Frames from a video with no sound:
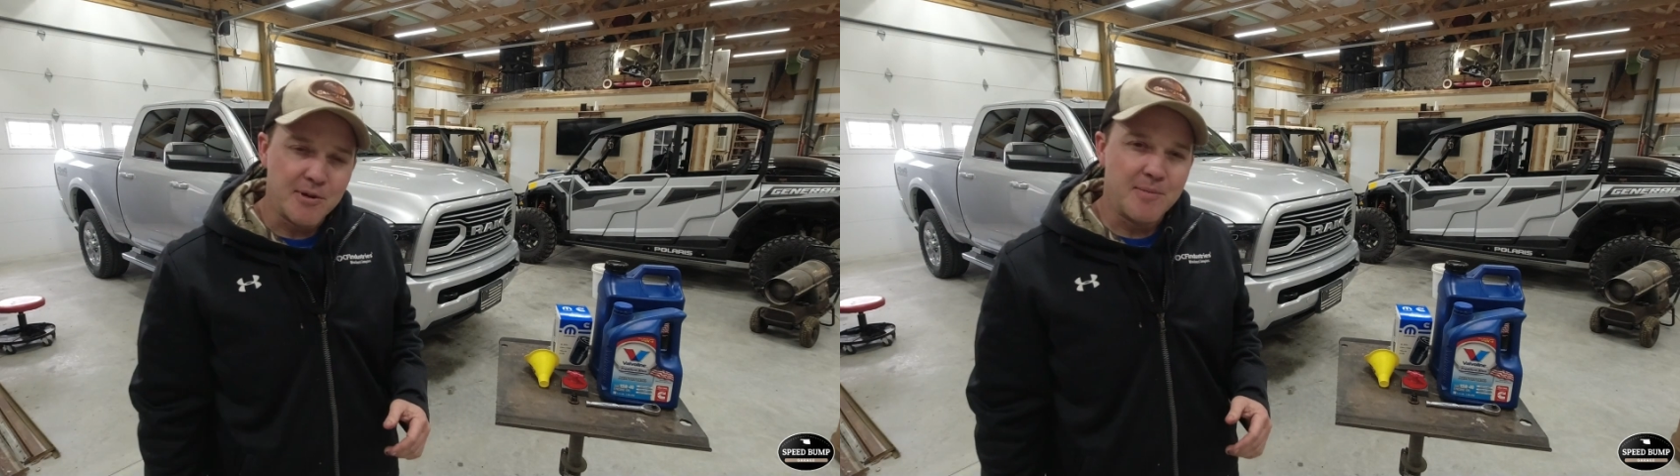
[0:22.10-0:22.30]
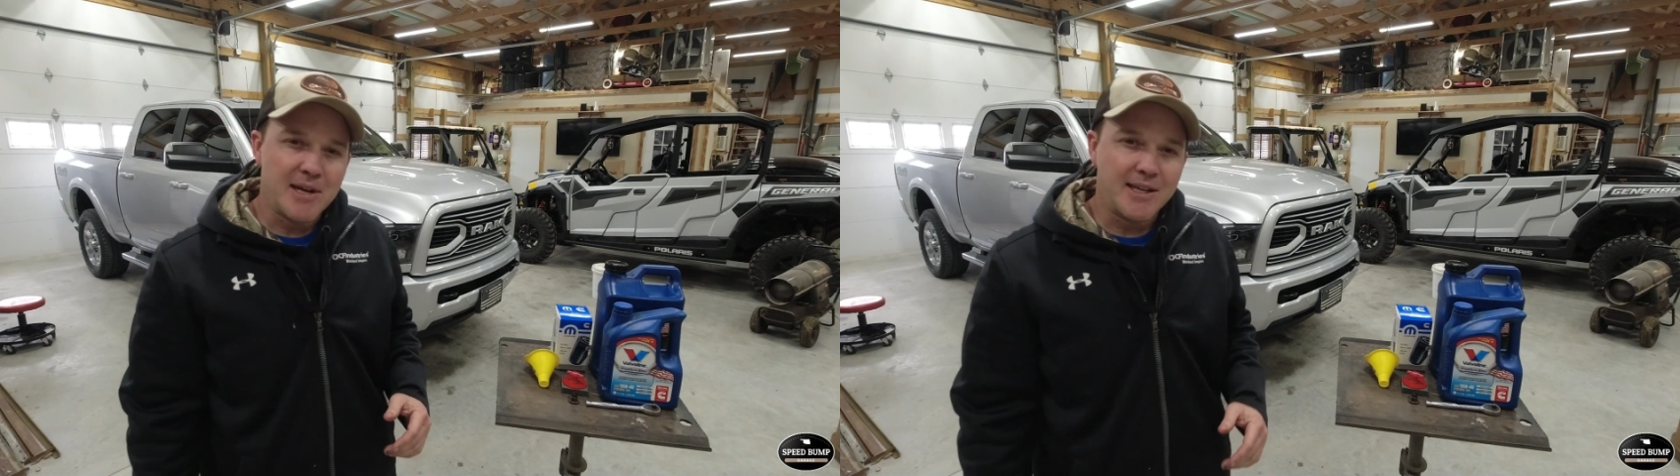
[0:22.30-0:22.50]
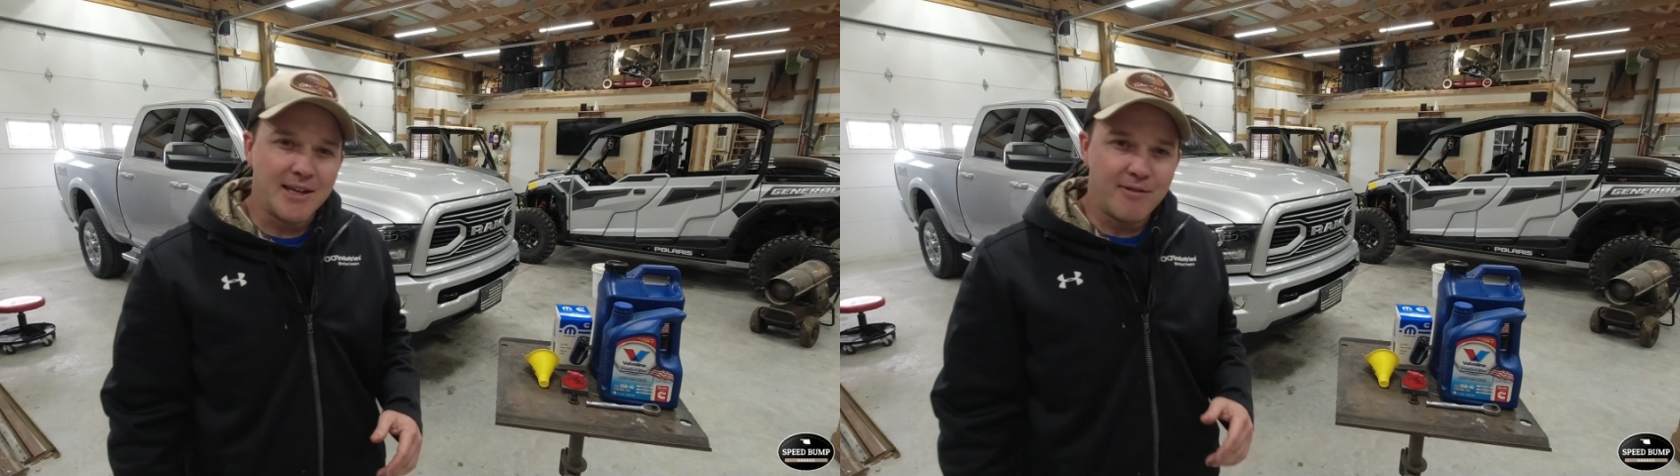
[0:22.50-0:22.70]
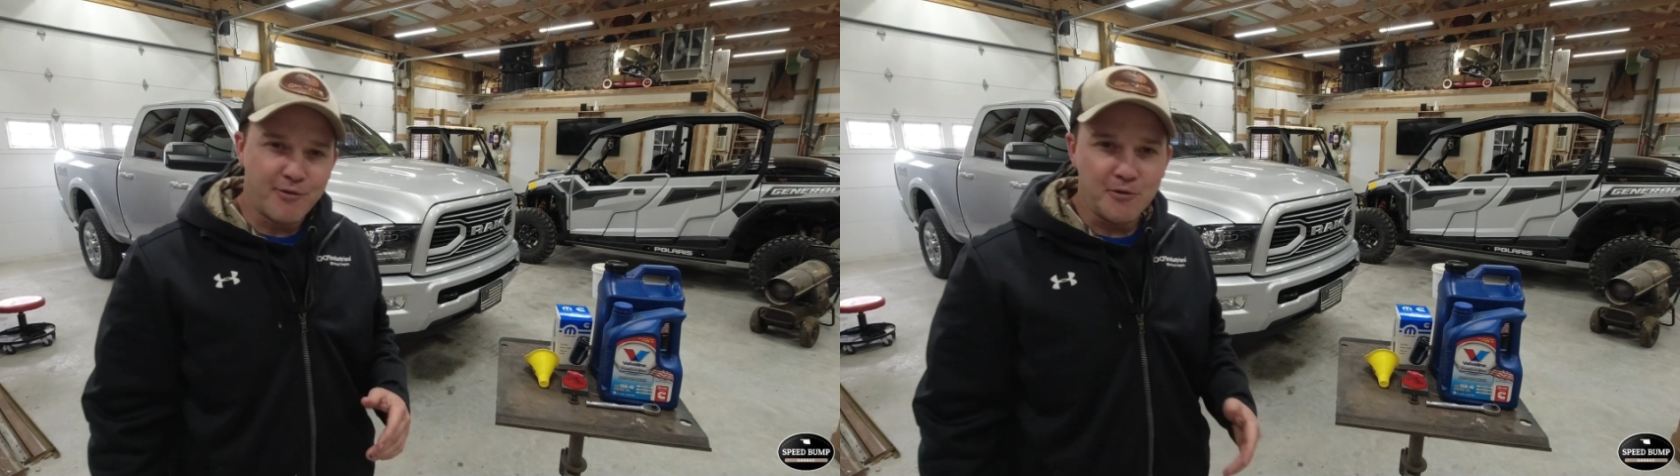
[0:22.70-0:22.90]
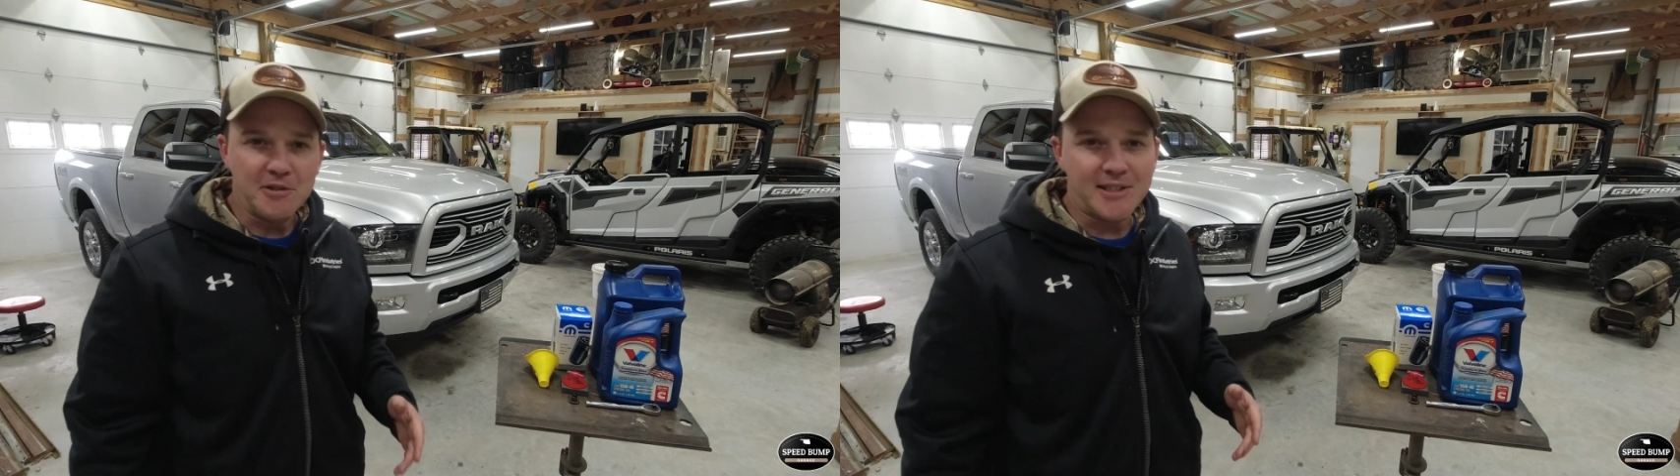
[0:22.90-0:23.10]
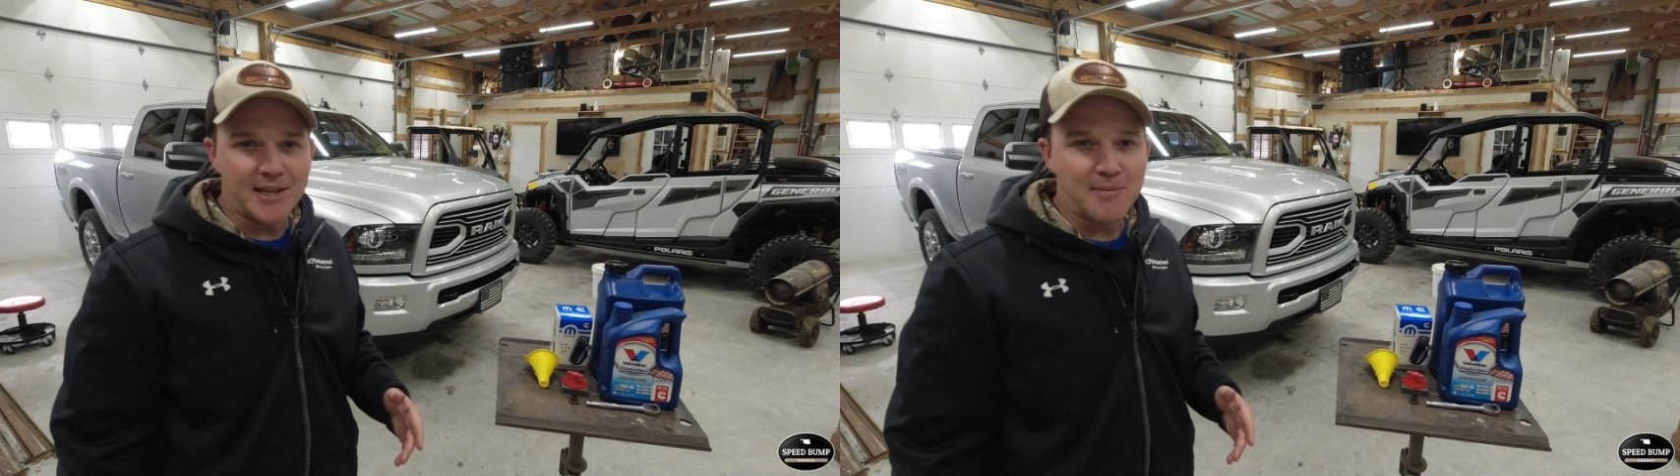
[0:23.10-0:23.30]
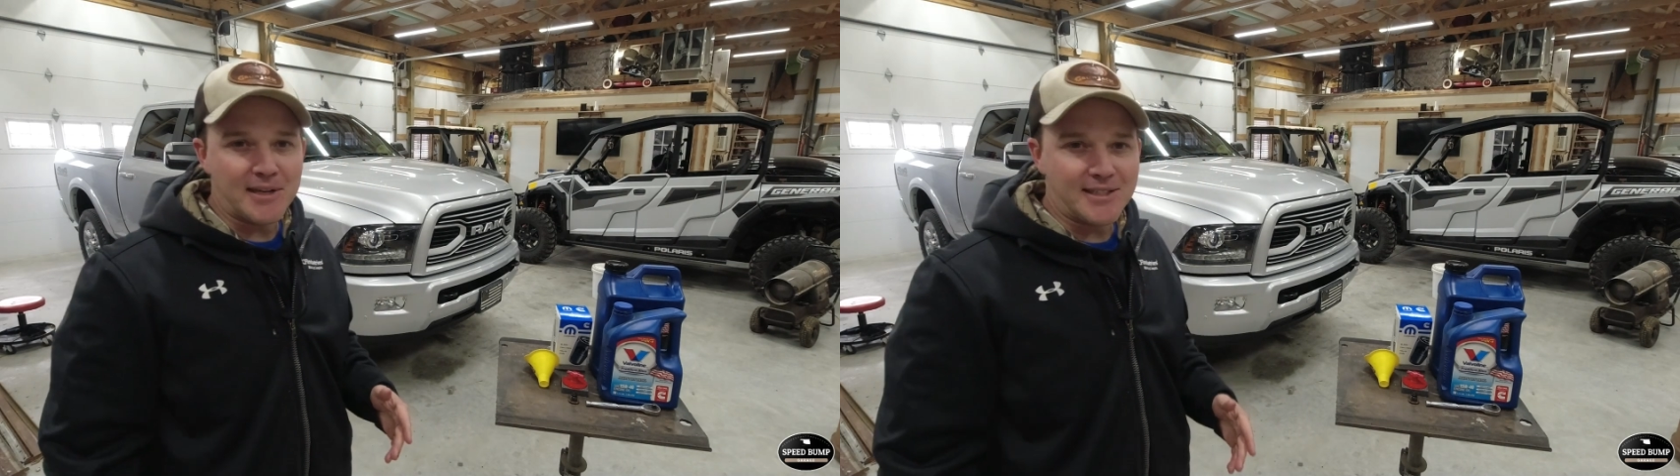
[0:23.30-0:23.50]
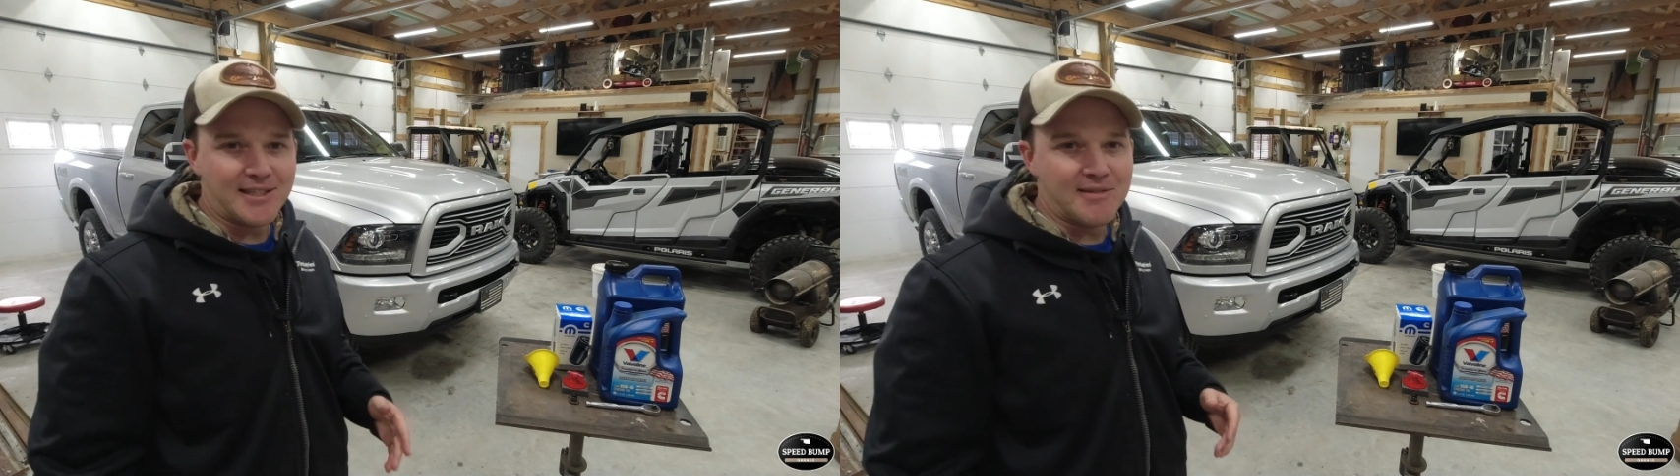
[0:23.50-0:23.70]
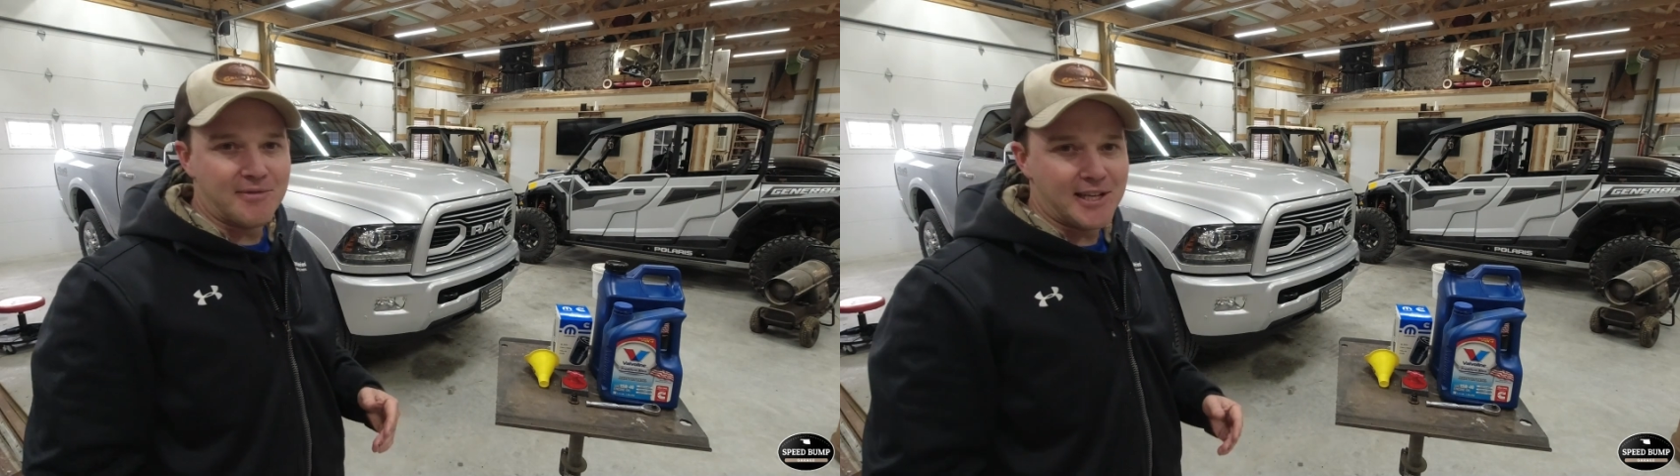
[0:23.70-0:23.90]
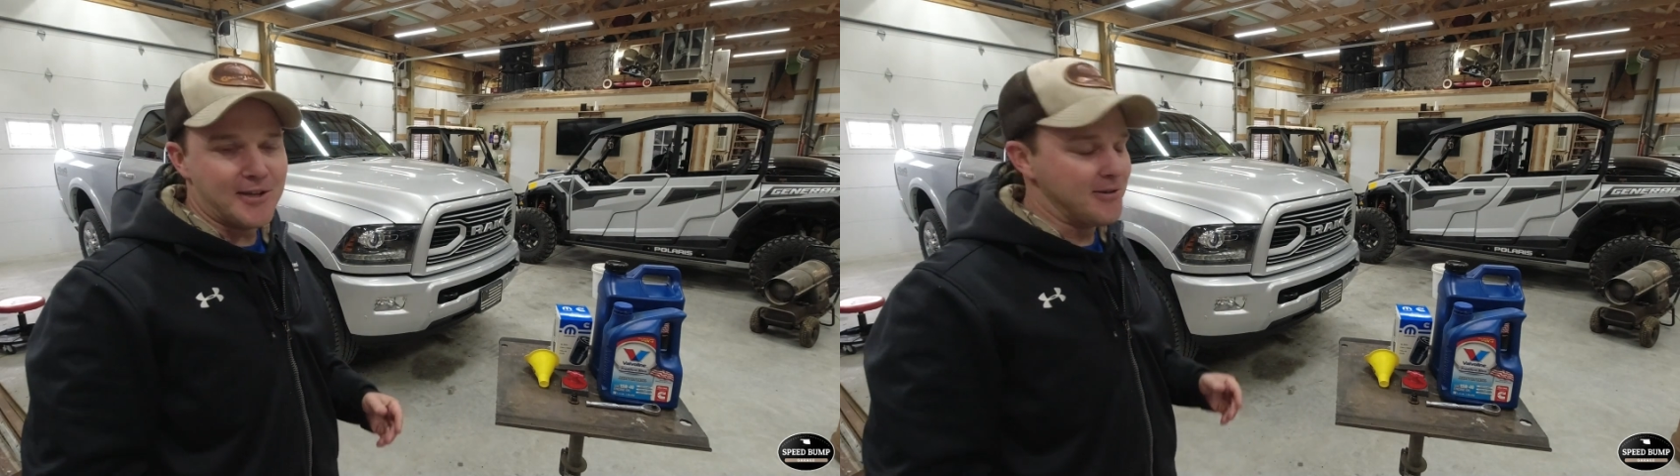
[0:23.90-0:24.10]
want to make a full
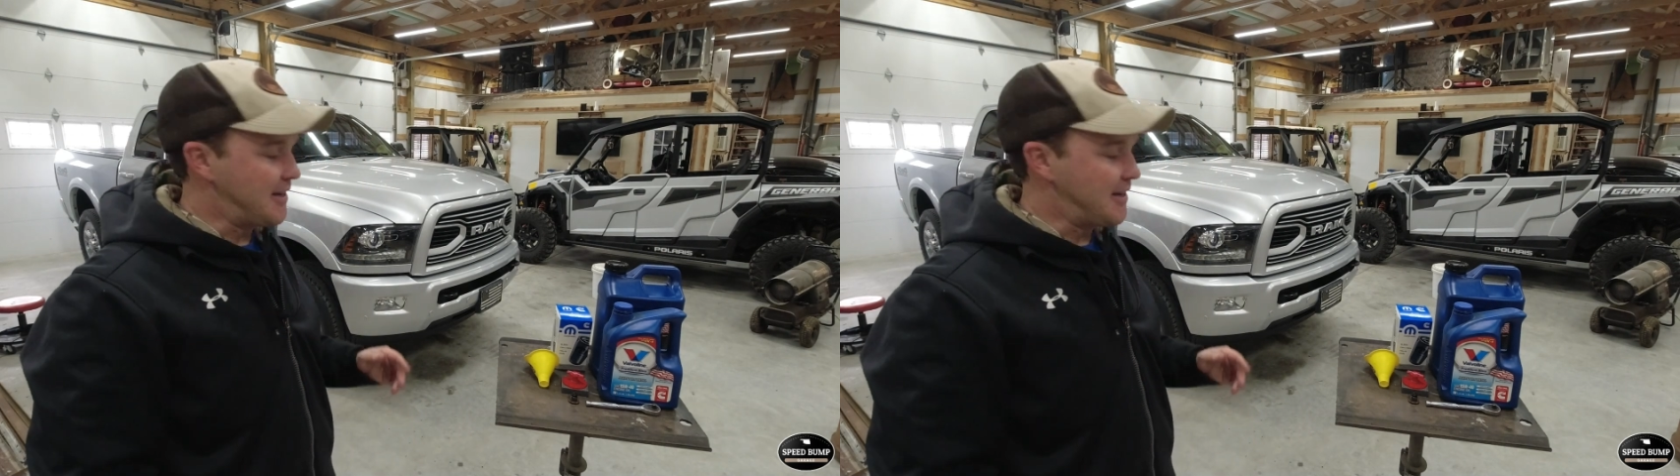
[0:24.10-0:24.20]
step-by-step video